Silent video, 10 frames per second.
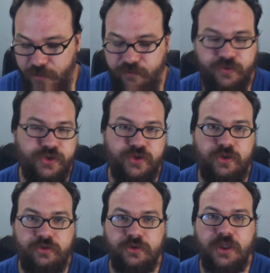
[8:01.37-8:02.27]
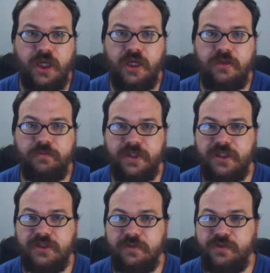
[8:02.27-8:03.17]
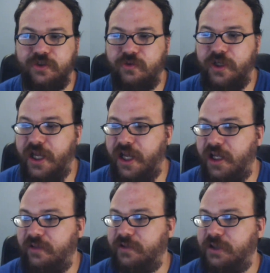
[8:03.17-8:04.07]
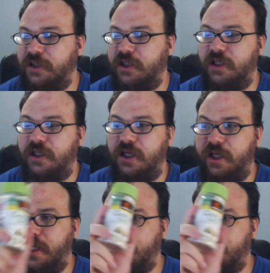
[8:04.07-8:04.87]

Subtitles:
not going to have one for salt because I'm just going to have